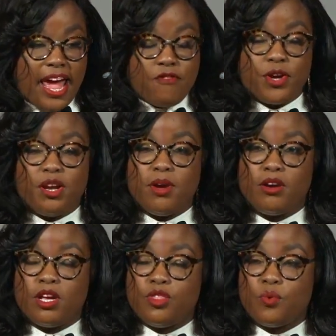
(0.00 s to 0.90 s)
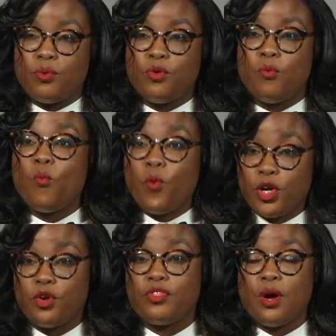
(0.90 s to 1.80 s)
African American in the room where
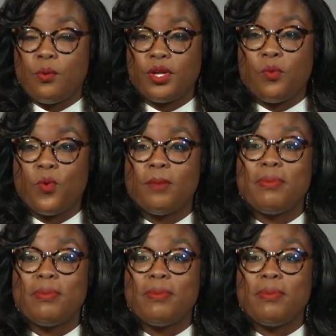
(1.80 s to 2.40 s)
you're the only one,